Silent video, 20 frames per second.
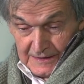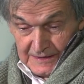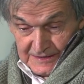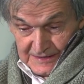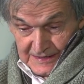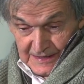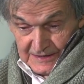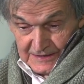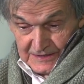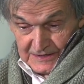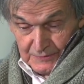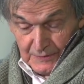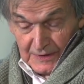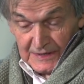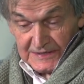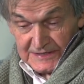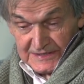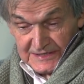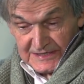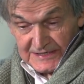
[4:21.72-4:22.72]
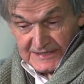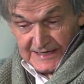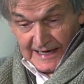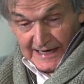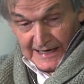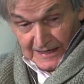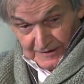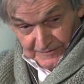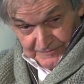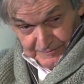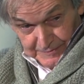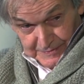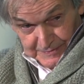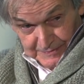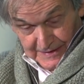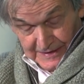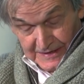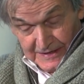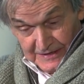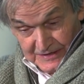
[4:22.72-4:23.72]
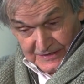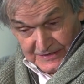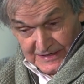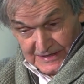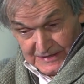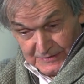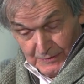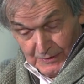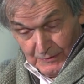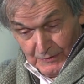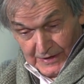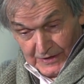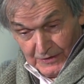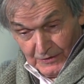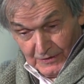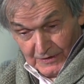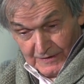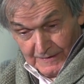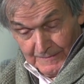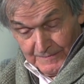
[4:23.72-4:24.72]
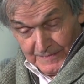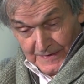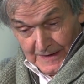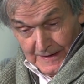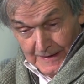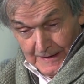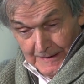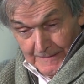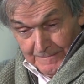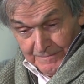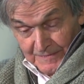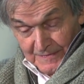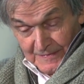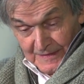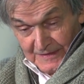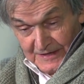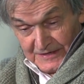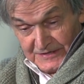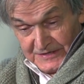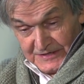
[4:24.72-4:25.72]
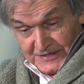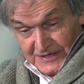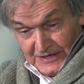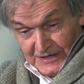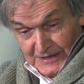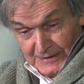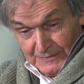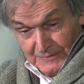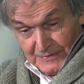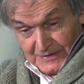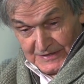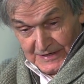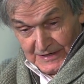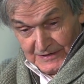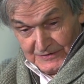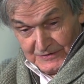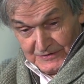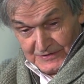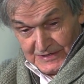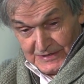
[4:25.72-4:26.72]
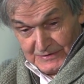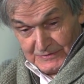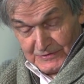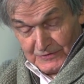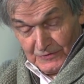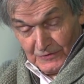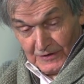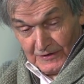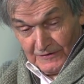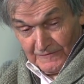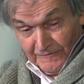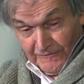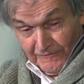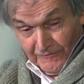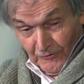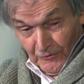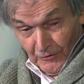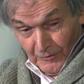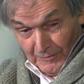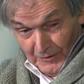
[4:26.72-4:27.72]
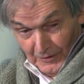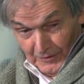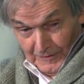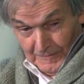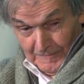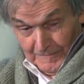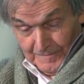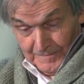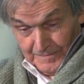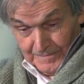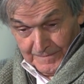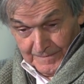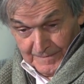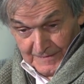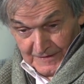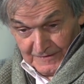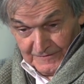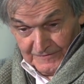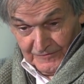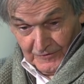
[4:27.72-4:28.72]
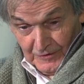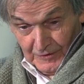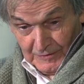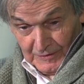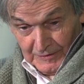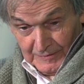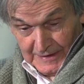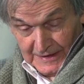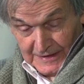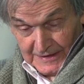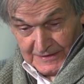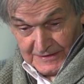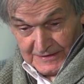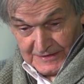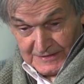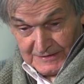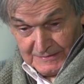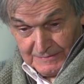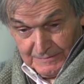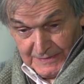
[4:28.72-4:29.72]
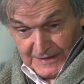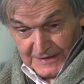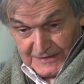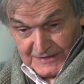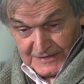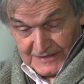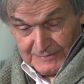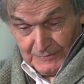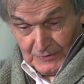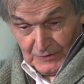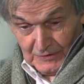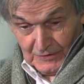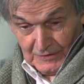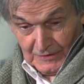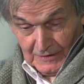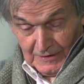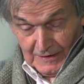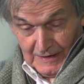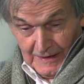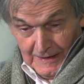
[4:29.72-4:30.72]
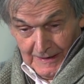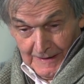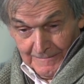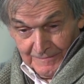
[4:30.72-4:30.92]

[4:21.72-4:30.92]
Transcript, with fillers: In a sense. Well, it's the scale of space. You see, it's what we call, there's a term which I'll use here, it's called conformal. Conformal means big and small.